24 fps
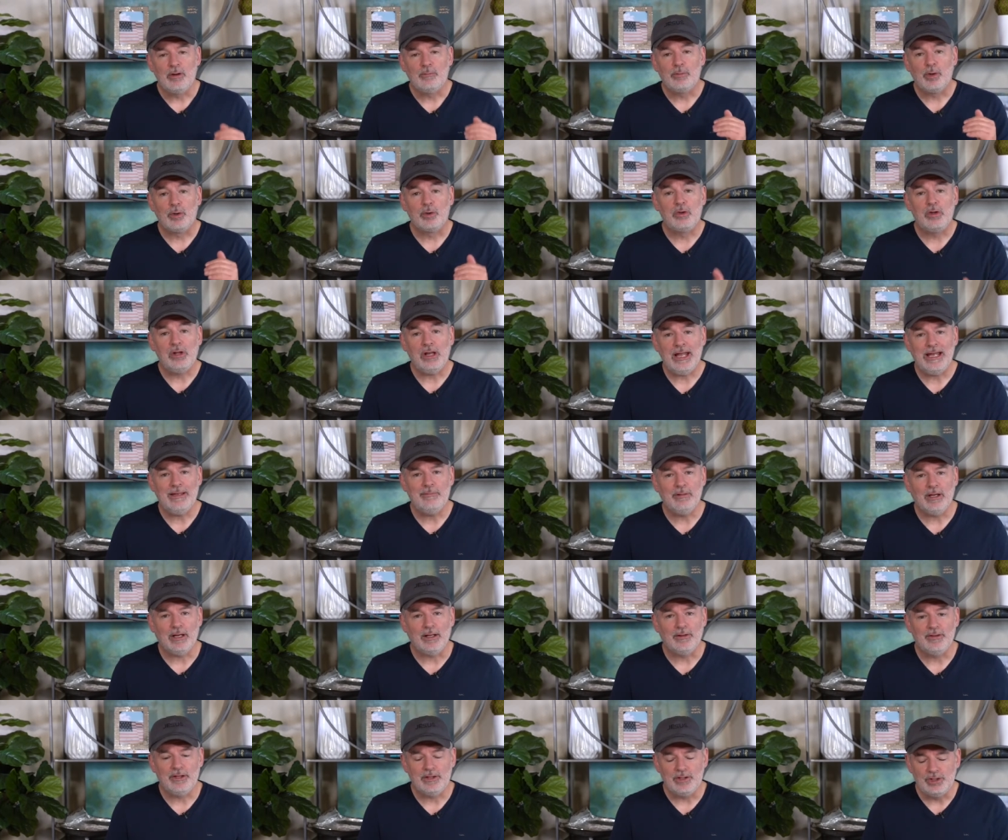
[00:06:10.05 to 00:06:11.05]

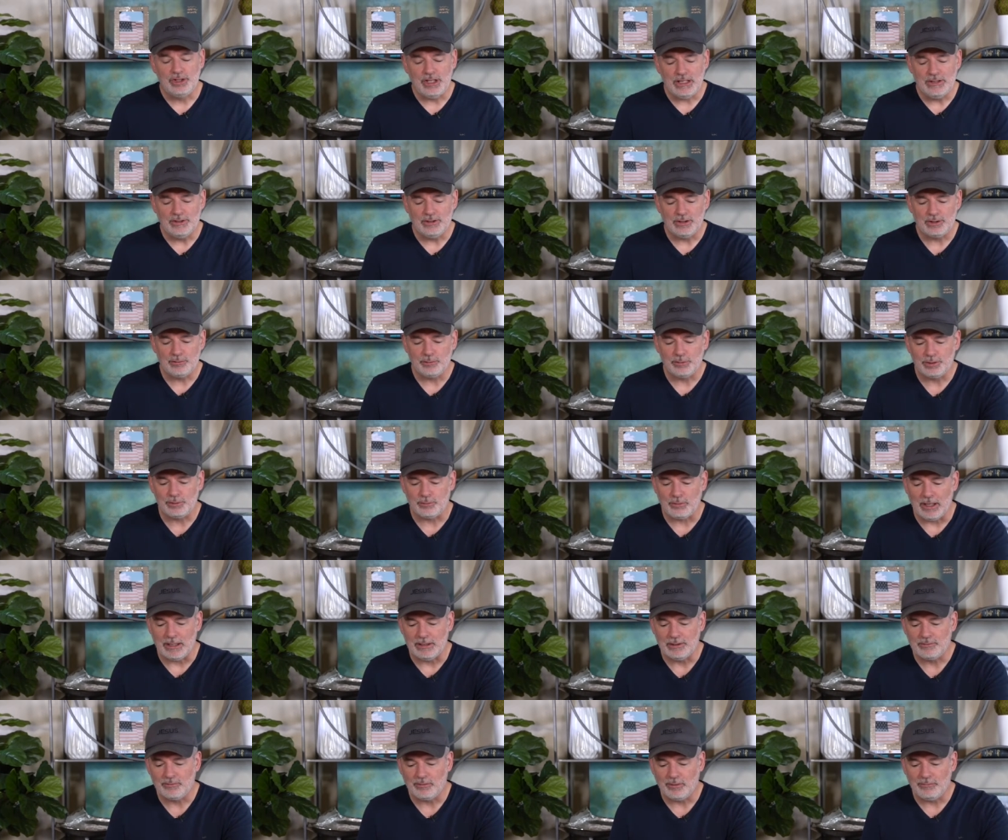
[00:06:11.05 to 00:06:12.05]
proclaiming that Jesus was
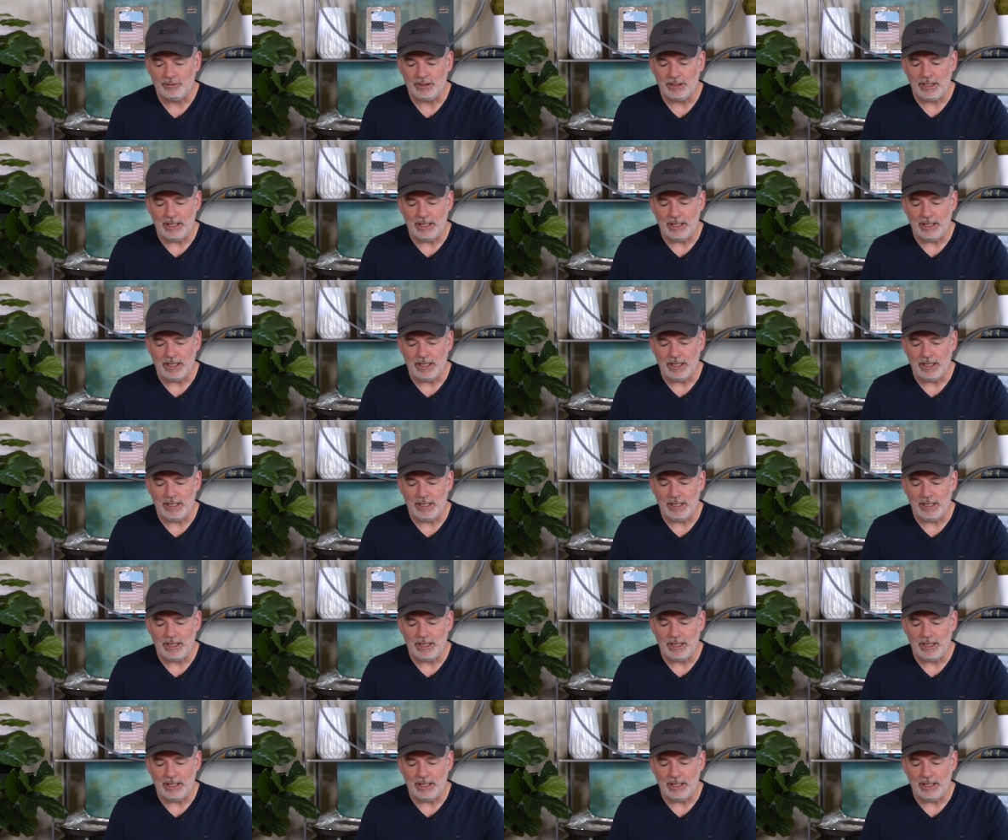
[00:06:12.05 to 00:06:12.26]
raised from the